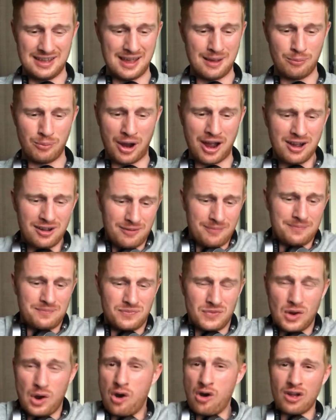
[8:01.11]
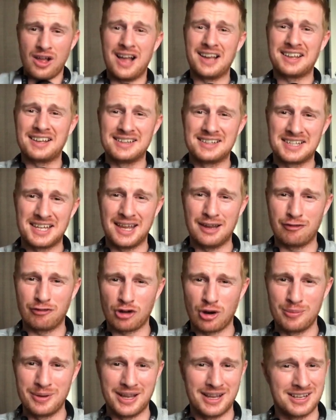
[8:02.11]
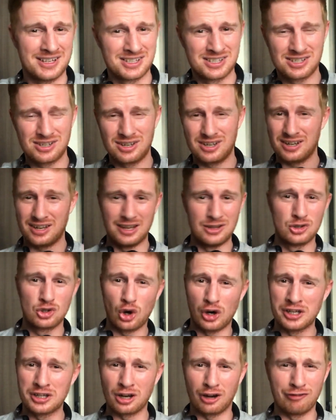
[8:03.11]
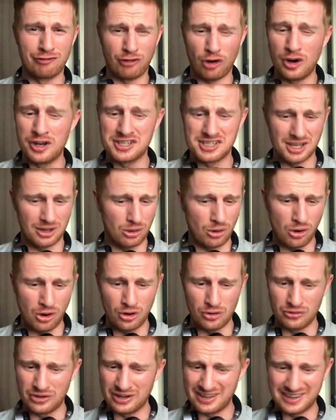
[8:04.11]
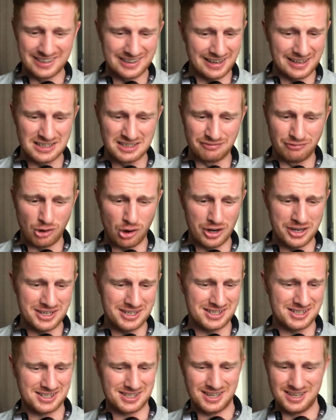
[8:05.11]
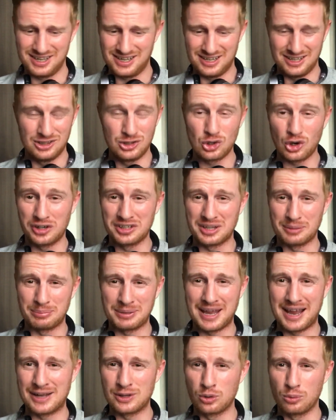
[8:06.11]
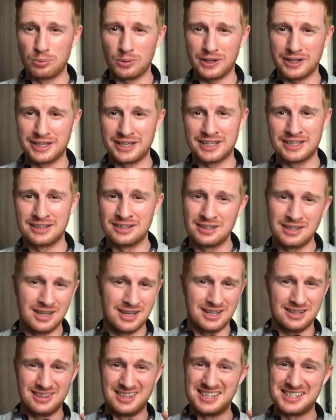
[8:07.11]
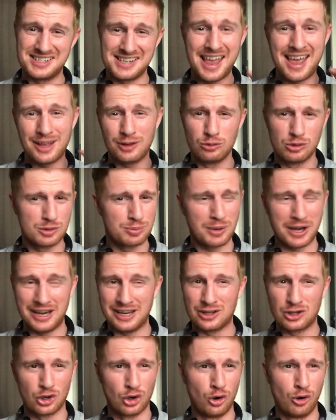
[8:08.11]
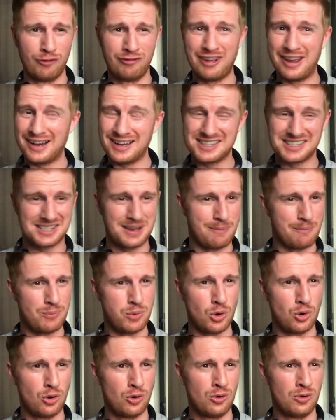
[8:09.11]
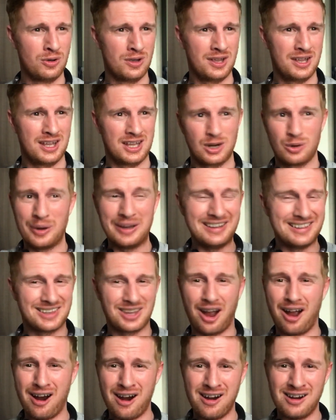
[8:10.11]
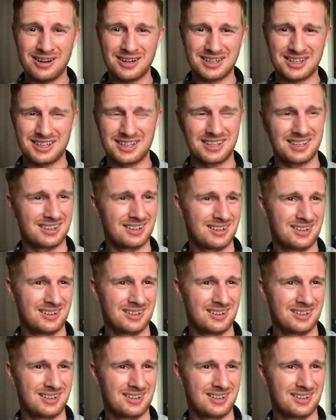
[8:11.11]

yeah, but all I can take from it is enjoyed her voice a lot, really nice voice, enjoyed the piano playing. The setting was pretty cool, very simple, quite dark.